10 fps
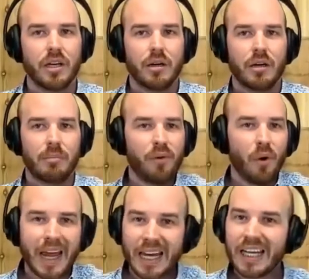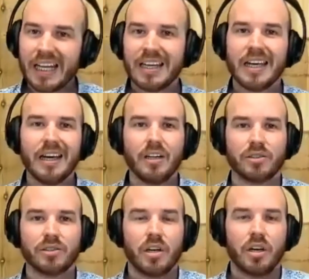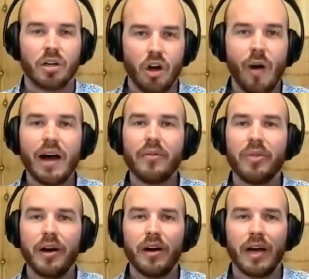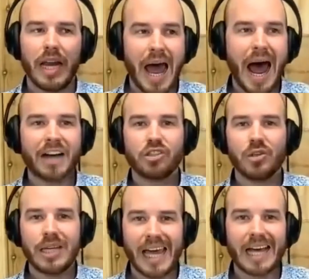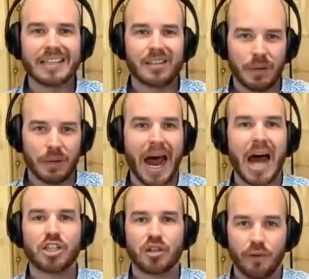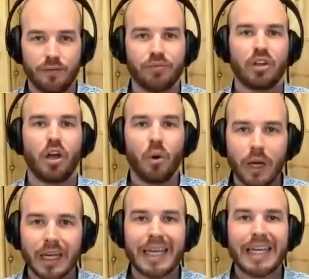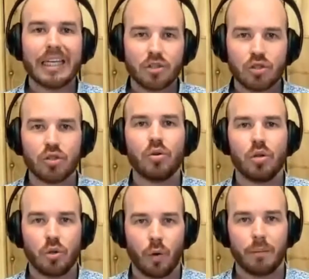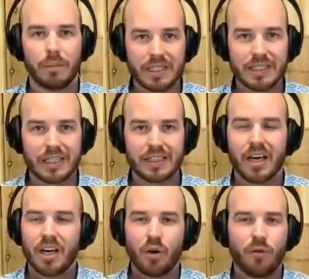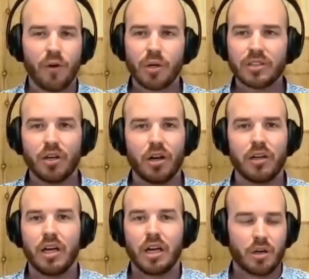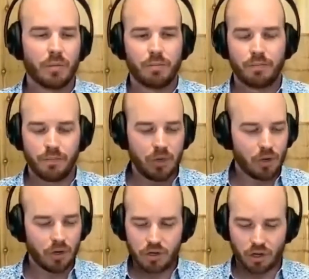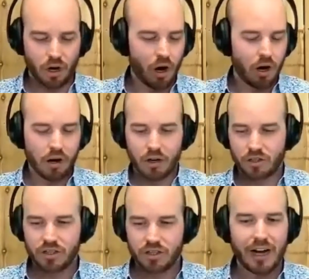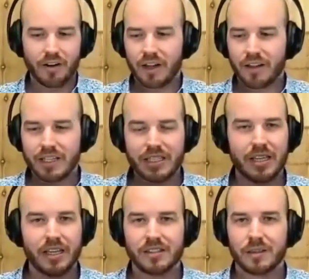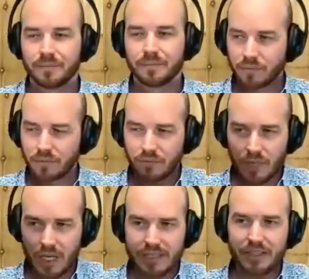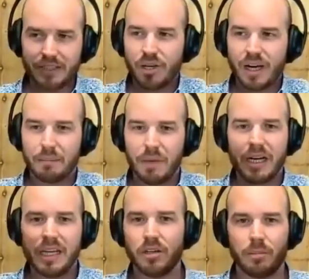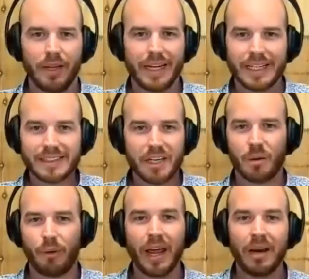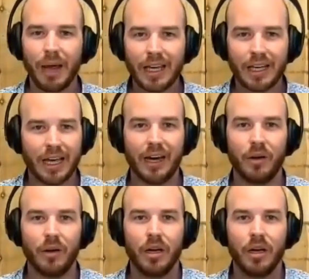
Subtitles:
Before anything else, go out there and actually get some cash flowing into your business. Don't focus on your your card or your site or any of these things until you got money in your, like I said, your brand bank account.